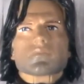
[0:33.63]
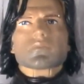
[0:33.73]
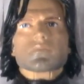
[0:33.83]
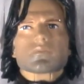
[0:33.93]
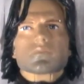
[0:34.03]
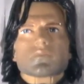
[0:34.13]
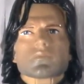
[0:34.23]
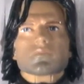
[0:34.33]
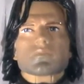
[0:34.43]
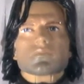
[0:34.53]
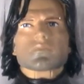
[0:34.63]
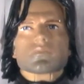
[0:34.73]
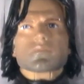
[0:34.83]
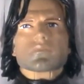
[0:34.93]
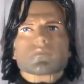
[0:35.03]
There he is, the Winter
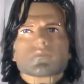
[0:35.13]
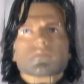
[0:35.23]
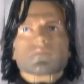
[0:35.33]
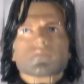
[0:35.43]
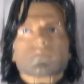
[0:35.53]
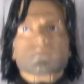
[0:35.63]
Soldier.